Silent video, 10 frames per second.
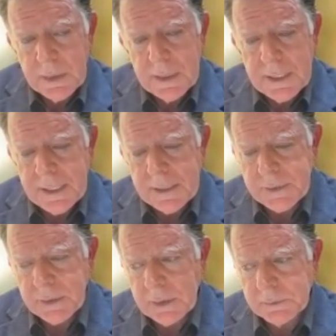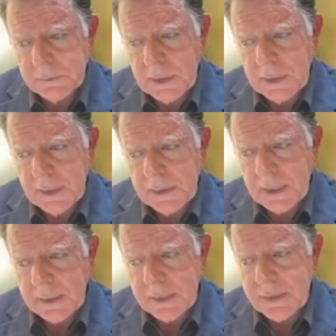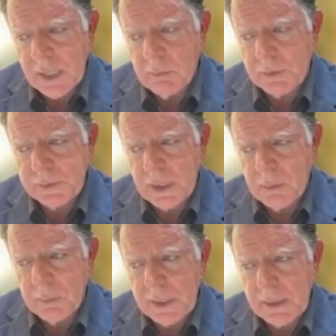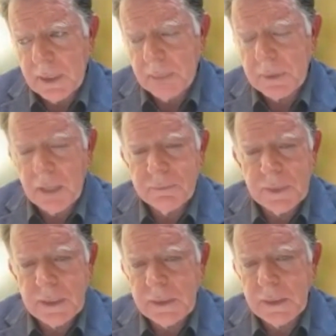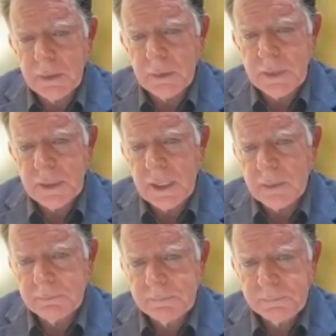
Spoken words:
I guess time will tell, but I'm confident he did a great job.